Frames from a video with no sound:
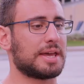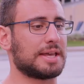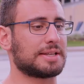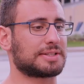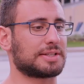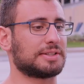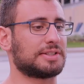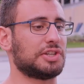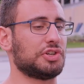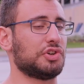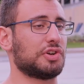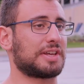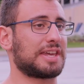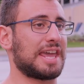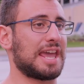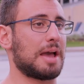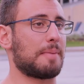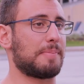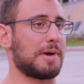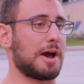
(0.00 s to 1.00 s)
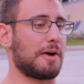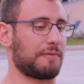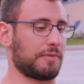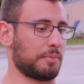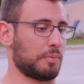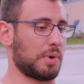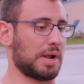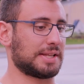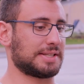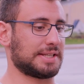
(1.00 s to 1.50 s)
is continue to camp out
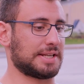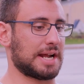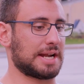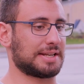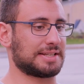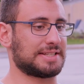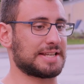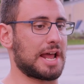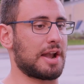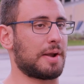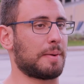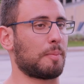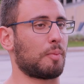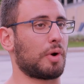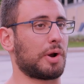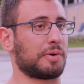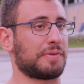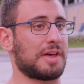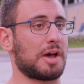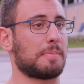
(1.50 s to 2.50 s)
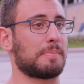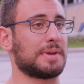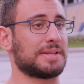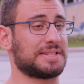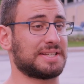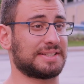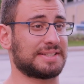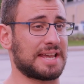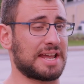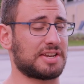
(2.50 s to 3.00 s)
from Wednesday night to Saturday morning without
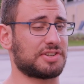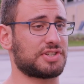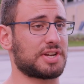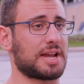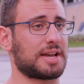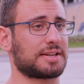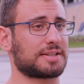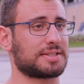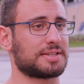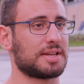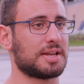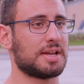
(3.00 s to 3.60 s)
missing tent checks,